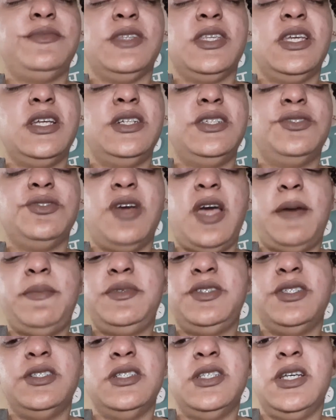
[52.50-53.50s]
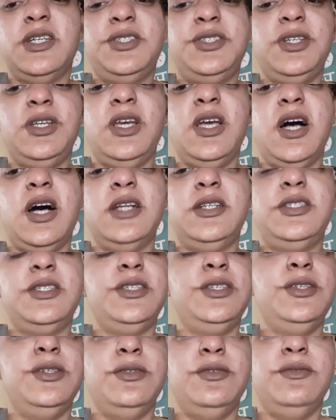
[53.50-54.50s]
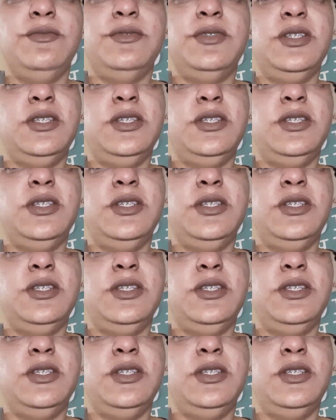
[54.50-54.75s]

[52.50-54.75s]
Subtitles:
contraptions that she got to use.